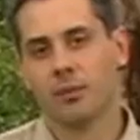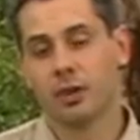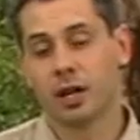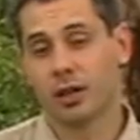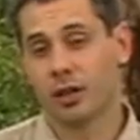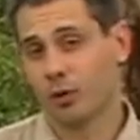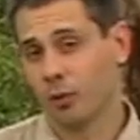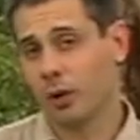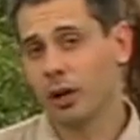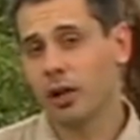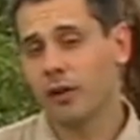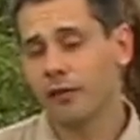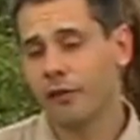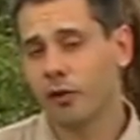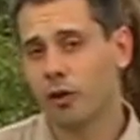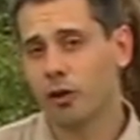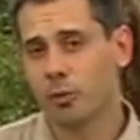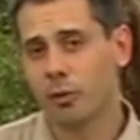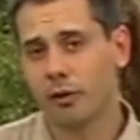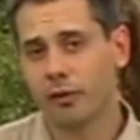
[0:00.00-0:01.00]
is it really
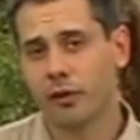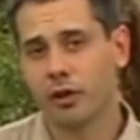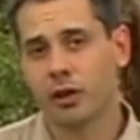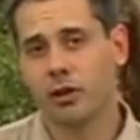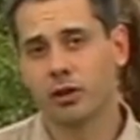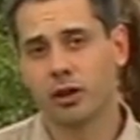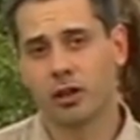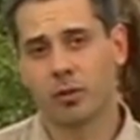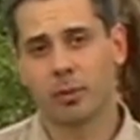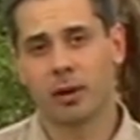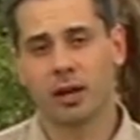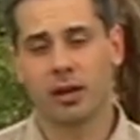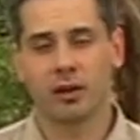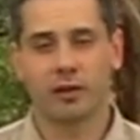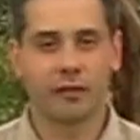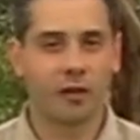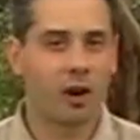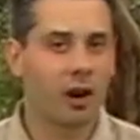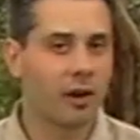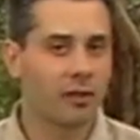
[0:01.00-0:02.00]
affordable for you to spend
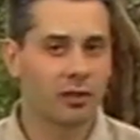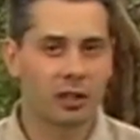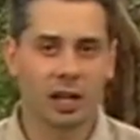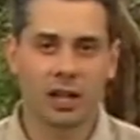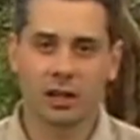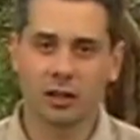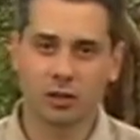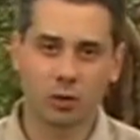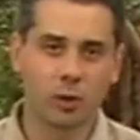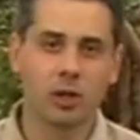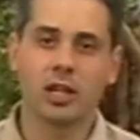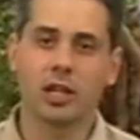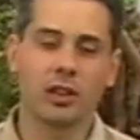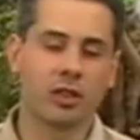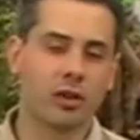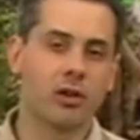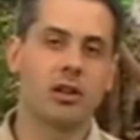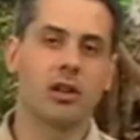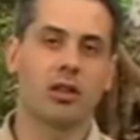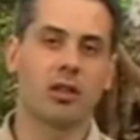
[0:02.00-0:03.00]
5, 10, 20,
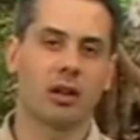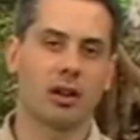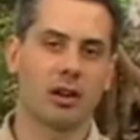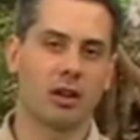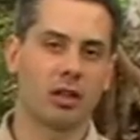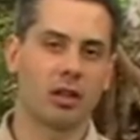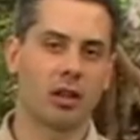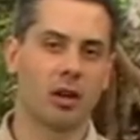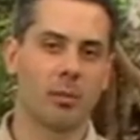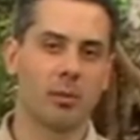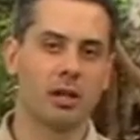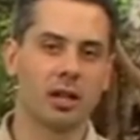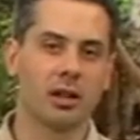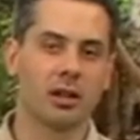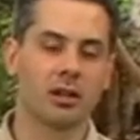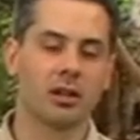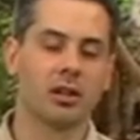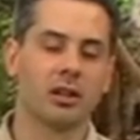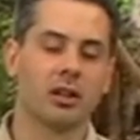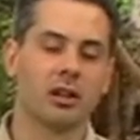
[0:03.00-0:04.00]
30 cents a
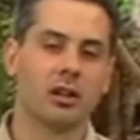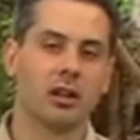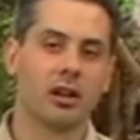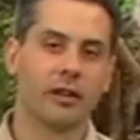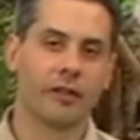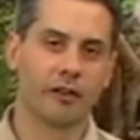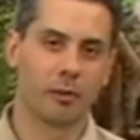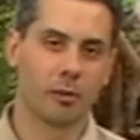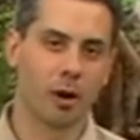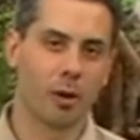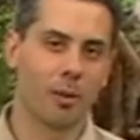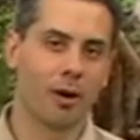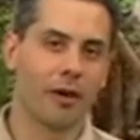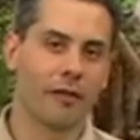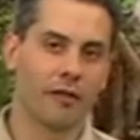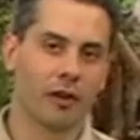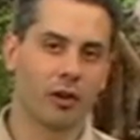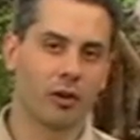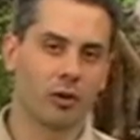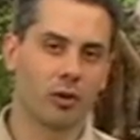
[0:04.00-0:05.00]
minute for a mobile
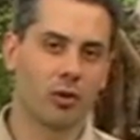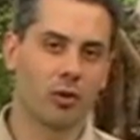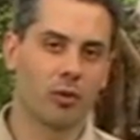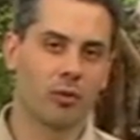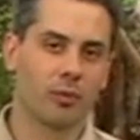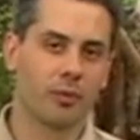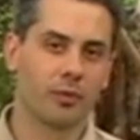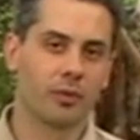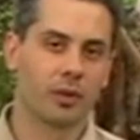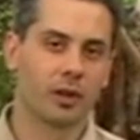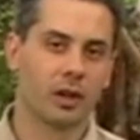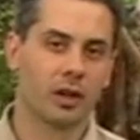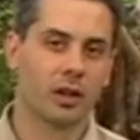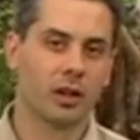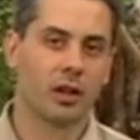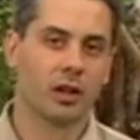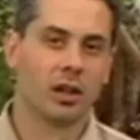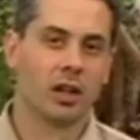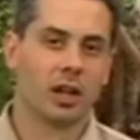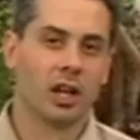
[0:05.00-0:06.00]
phone call?
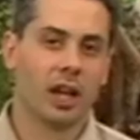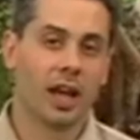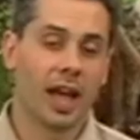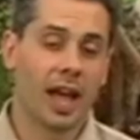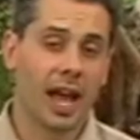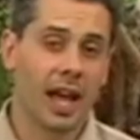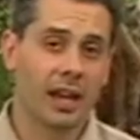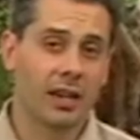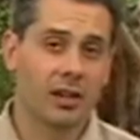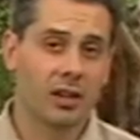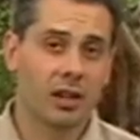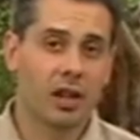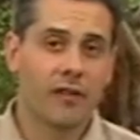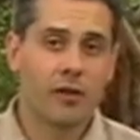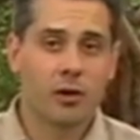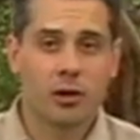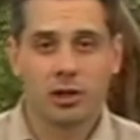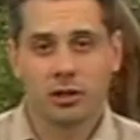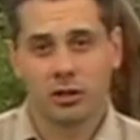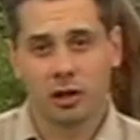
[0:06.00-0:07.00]
And if
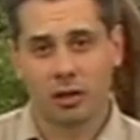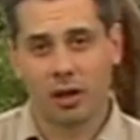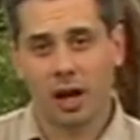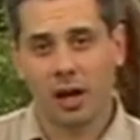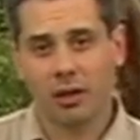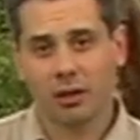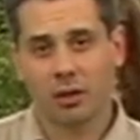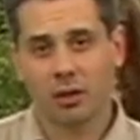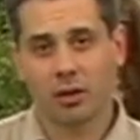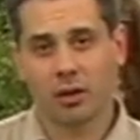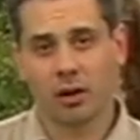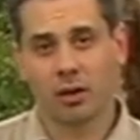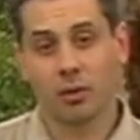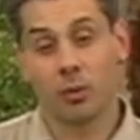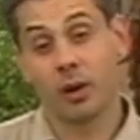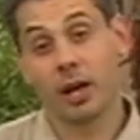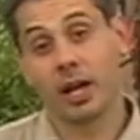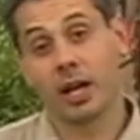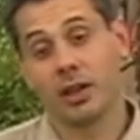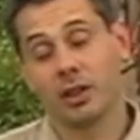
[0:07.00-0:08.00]
you're in a disaster zone
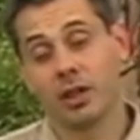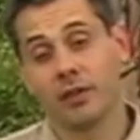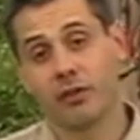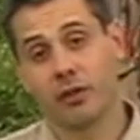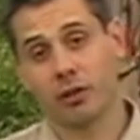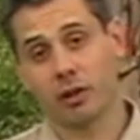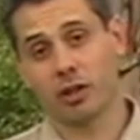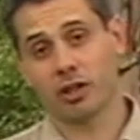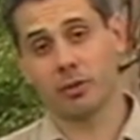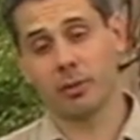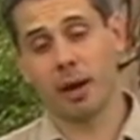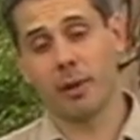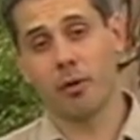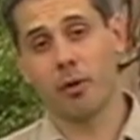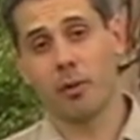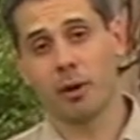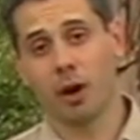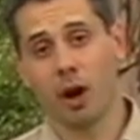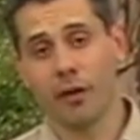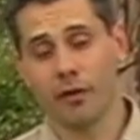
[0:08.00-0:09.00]
where the infrastructure may
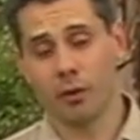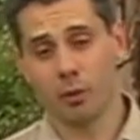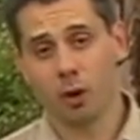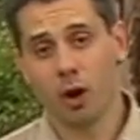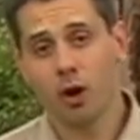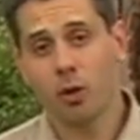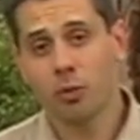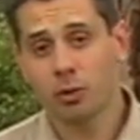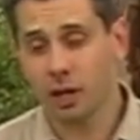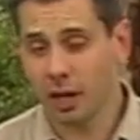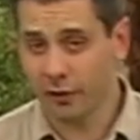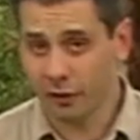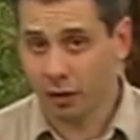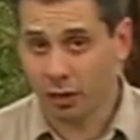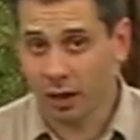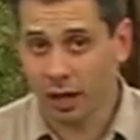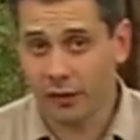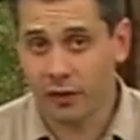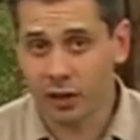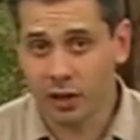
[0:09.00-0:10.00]
well be overwhelmed, if
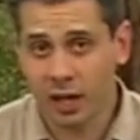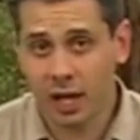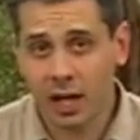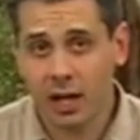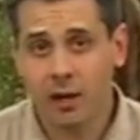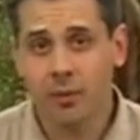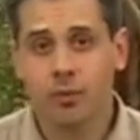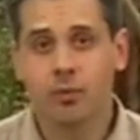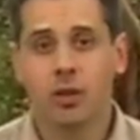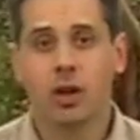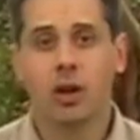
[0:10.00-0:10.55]
it's even there,